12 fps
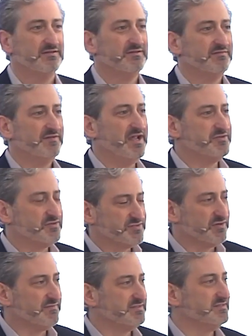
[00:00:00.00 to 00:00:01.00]
Financial
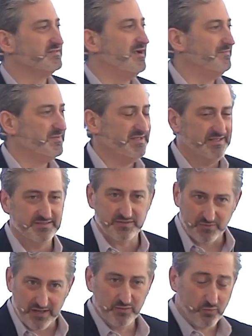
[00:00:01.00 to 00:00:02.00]
services companies
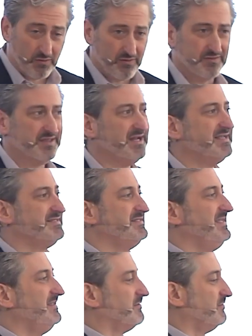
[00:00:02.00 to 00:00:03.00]
around the world that I
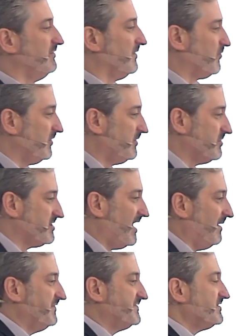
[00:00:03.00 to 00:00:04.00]
see that are doing a pretty good
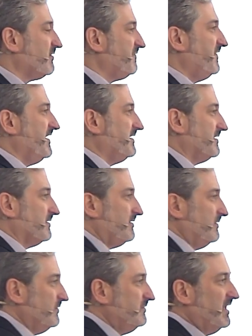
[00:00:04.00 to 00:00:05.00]
job of surfing
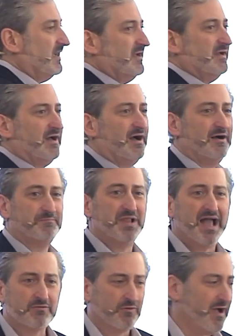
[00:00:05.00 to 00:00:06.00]
include
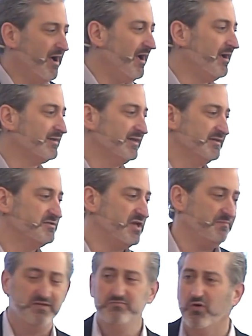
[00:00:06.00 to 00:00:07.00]
BlackRock and
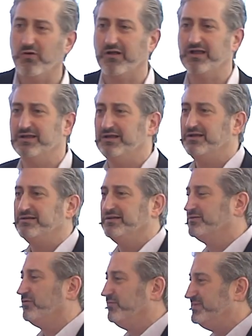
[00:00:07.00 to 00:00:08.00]
JP Morgan
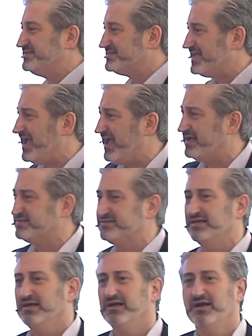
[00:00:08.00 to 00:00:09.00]
and Goldman
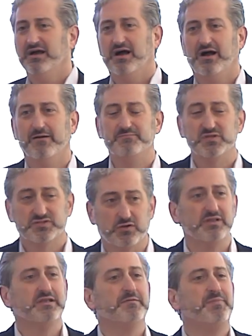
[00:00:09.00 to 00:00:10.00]
Sachs.
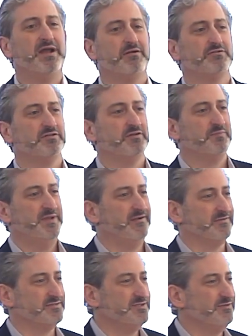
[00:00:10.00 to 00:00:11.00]
Certainly compared to their
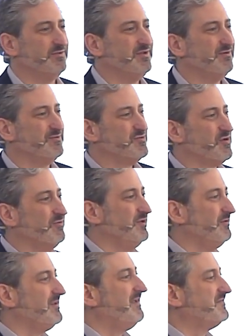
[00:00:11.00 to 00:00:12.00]
peers. You know the old joke,
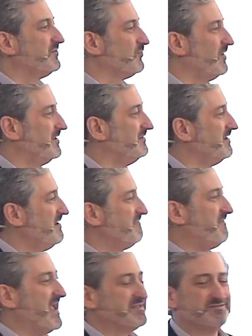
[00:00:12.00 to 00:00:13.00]
you don't have to run
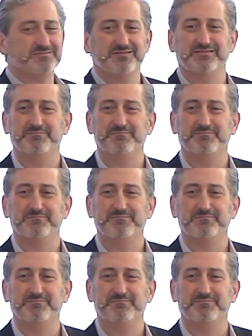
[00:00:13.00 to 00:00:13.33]
faster than the